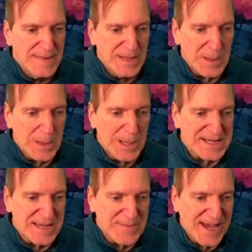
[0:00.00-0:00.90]

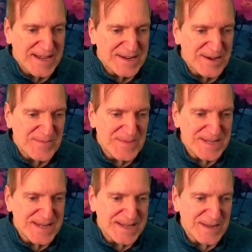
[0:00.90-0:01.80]
Lucky Backup,
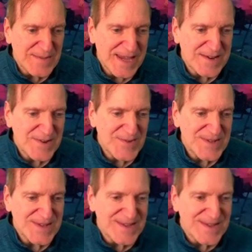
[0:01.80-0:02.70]
Midnight Commander,
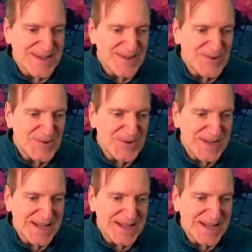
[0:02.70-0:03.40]
which is a cool